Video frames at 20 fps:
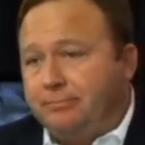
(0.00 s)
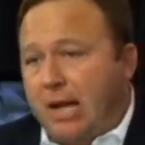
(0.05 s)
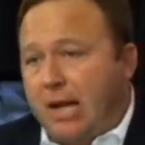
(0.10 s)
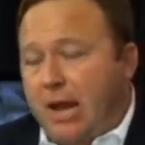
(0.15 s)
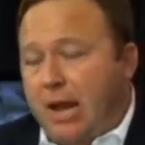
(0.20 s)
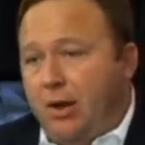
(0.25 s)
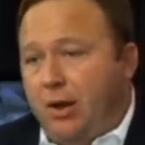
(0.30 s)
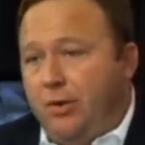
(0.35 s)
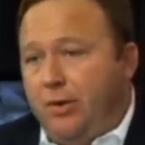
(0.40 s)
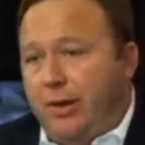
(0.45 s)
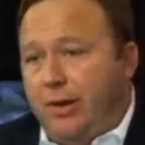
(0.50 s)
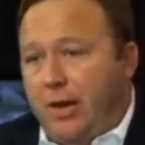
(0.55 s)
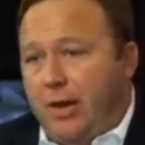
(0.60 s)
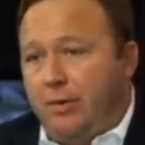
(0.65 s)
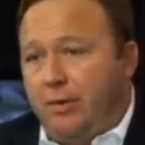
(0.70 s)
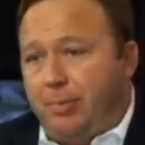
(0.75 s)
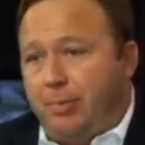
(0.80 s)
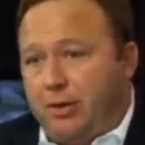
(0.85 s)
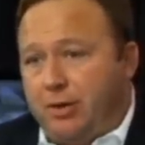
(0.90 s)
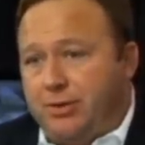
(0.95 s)
I know who the
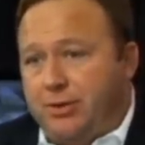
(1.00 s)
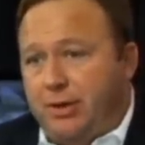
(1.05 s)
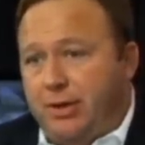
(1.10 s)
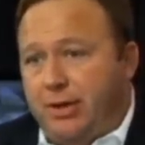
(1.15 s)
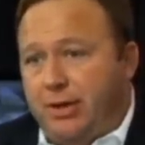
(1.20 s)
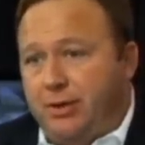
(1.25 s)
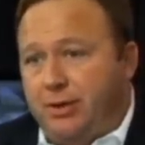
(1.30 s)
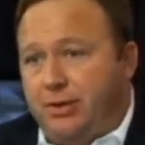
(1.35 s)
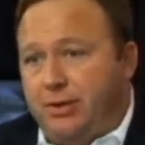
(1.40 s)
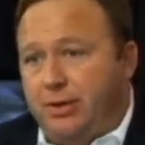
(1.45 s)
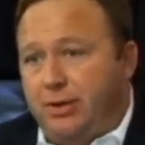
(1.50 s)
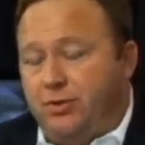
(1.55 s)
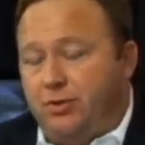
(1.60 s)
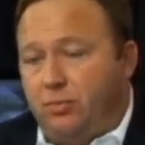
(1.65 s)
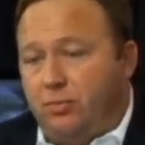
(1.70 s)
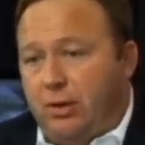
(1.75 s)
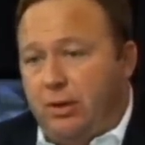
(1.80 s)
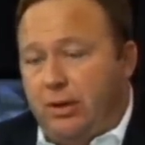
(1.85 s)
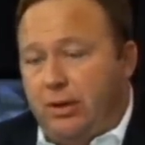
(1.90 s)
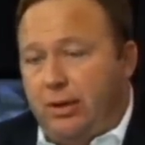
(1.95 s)
other person is and his
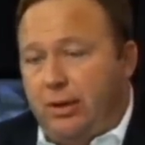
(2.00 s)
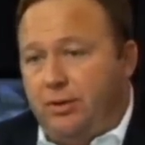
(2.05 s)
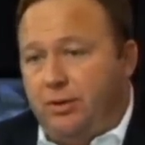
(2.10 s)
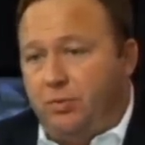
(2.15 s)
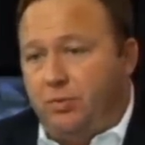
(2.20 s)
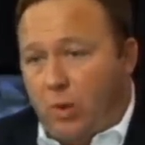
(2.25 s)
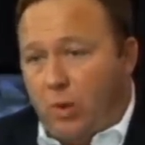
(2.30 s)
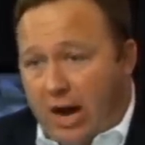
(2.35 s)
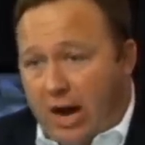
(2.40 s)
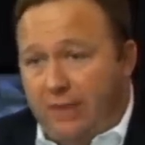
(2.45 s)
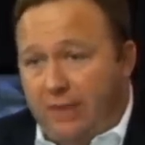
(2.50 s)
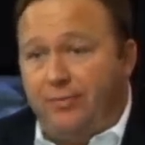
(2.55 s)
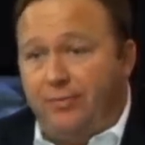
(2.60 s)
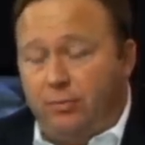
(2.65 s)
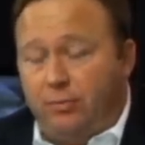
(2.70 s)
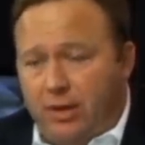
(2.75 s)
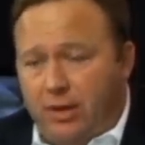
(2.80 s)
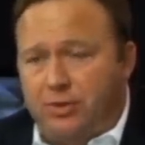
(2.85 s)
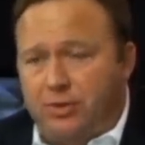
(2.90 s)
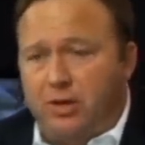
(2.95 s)
uh, his wife,
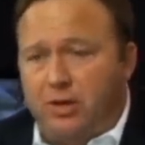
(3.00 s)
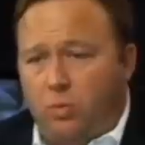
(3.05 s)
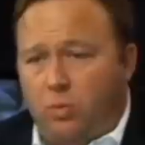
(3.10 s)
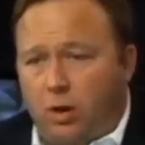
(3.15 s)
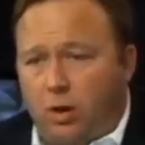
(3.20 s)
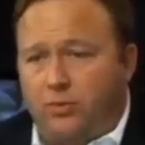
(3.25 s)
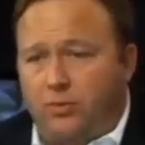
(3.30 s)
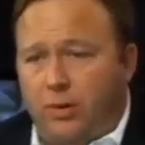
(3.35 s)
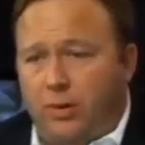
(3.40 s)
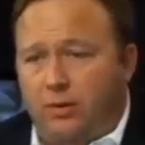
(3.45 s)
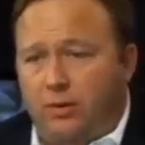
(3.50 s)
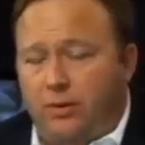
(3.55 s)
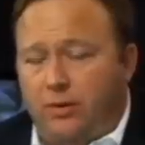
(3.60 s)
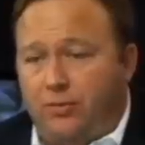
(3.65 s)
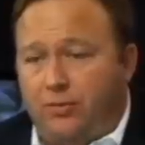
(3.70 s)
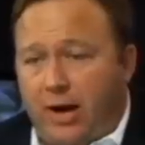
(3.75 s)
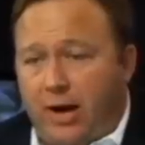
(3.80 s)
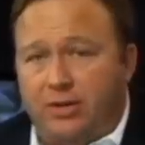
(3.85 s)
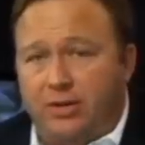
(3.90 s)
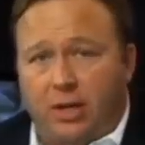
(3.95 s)
who Lindsey worked with on the
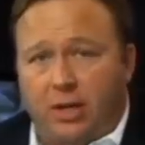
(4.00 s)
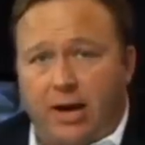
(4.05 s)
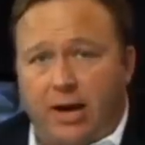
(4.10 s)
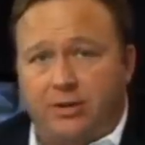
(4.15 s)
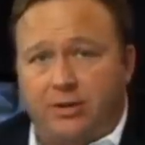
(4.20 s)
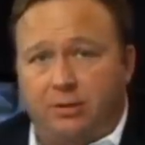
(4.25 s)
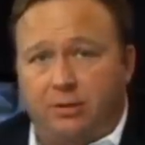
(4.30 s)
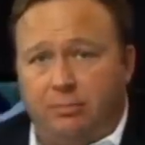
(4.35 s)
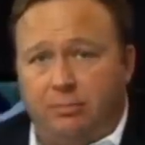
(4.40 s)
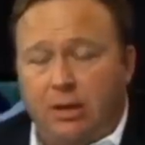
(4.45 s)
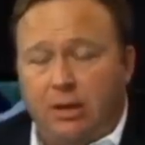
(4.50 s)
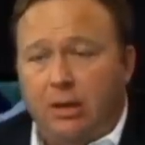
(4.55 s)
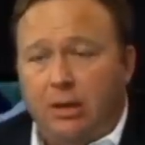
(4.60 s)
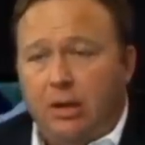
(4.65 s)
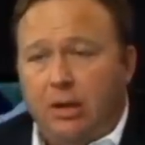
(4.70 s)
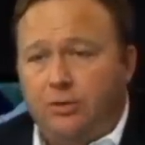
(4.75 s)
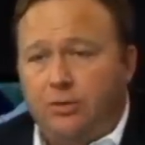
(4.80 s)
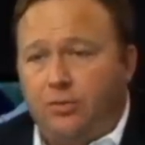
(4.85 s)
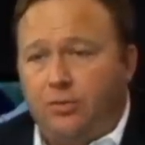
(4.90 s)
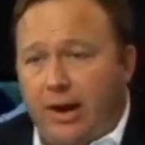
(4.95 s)
Trans-Alaska
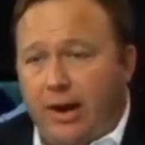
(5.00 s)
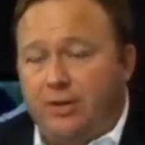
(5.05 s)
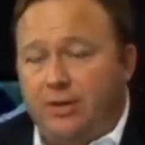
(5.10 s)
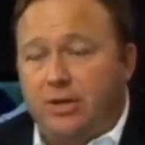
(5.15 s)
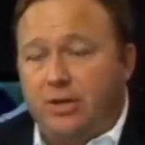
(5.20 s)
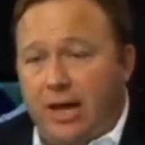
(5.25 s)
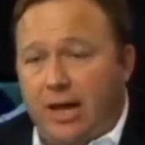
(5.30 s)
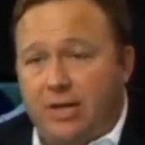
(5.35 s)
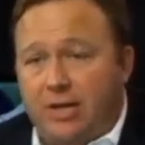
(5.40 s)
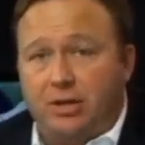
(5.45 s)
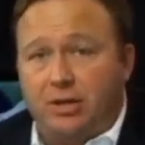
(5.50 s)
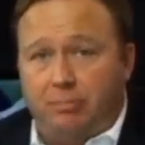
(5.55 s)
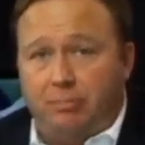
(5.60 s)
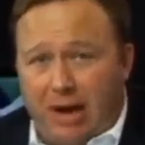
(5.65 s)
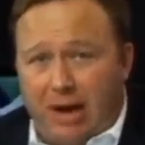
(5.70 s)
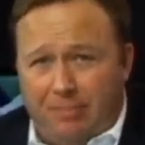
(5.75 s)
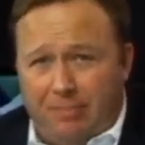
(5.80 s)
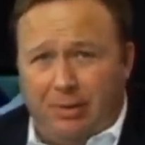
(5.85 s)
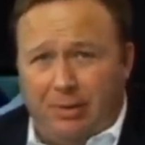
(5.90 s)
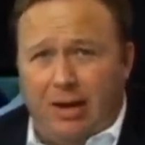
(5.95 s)
Trans-Alaskan
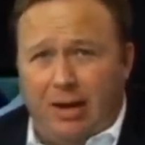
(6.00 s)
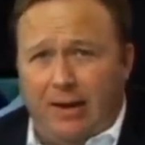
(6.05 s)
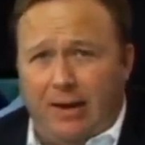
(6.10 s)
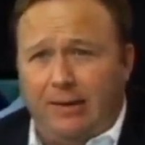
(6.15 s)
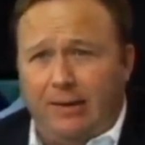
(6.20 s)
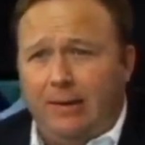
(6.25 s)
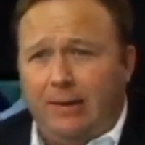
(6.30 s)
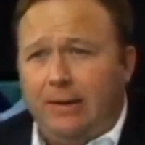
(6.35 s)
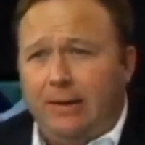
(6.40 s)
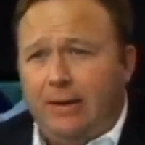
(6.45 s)
pipeline.